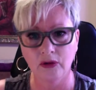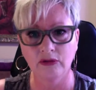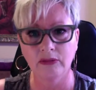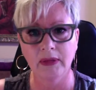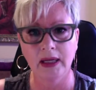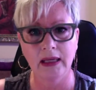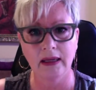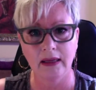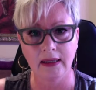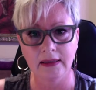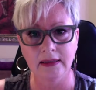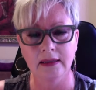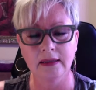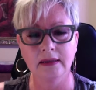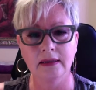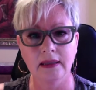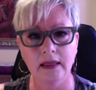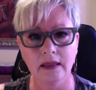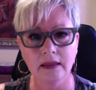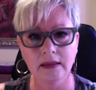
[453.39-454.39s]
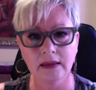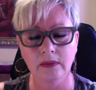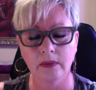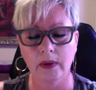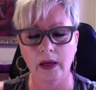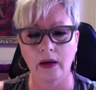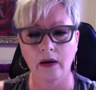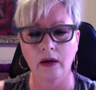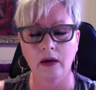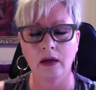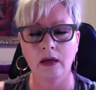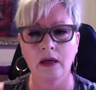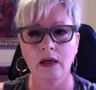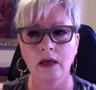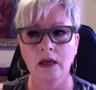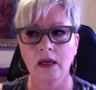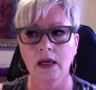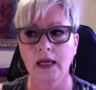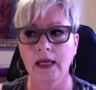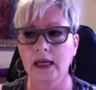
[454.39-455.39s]
my license elsewhere.
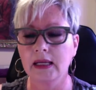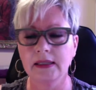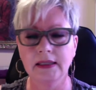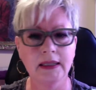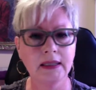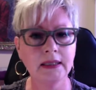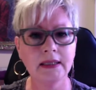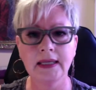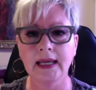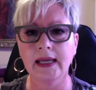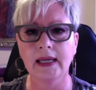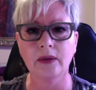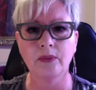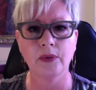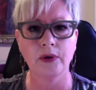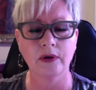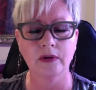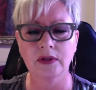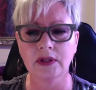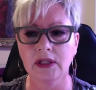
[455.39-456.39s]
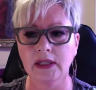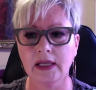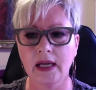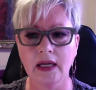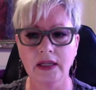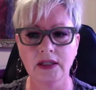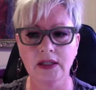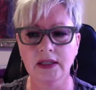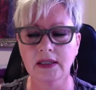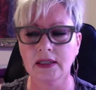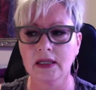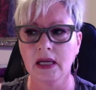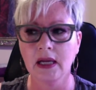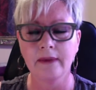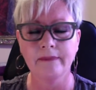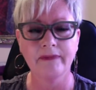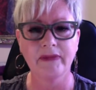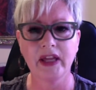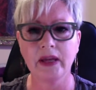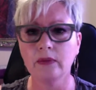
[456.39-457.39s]
And I didn't take it personally.
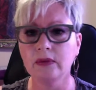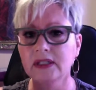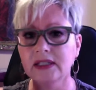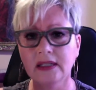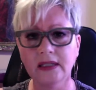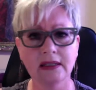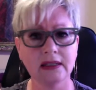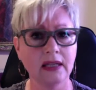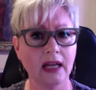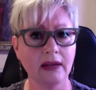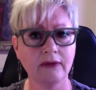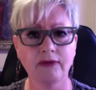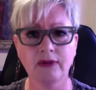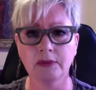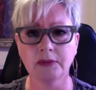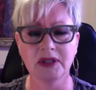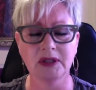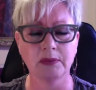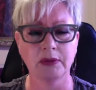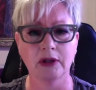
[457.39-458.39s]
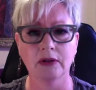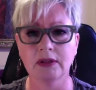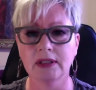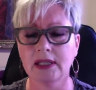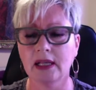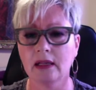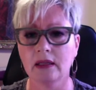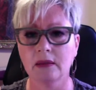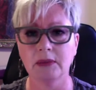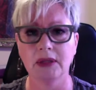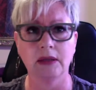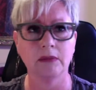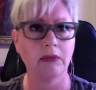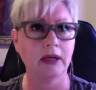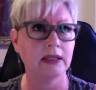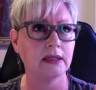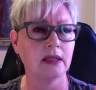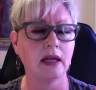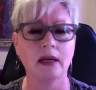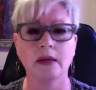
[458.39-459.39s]
It was a sign from Spirit telling me my
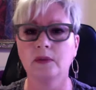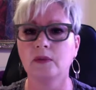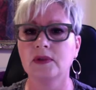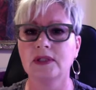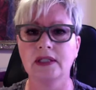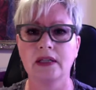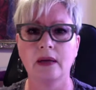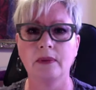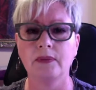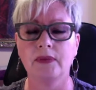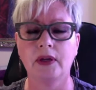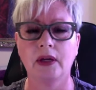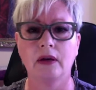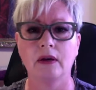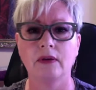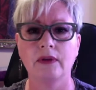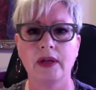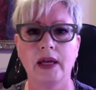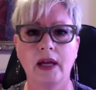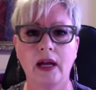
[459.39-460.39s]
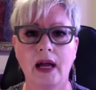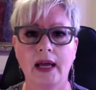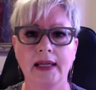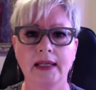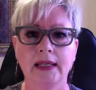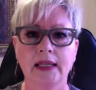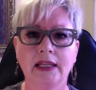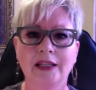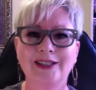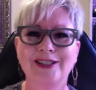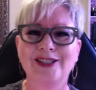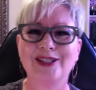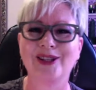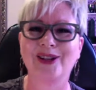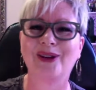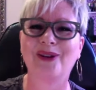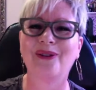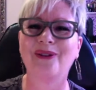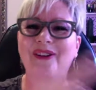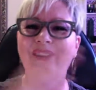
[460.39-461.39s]
time was up there, that I needed to
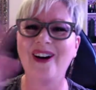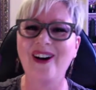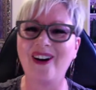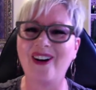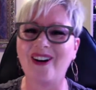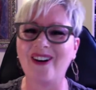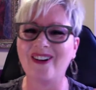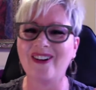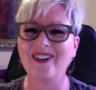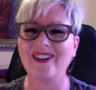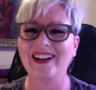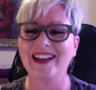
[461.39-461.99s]
grow.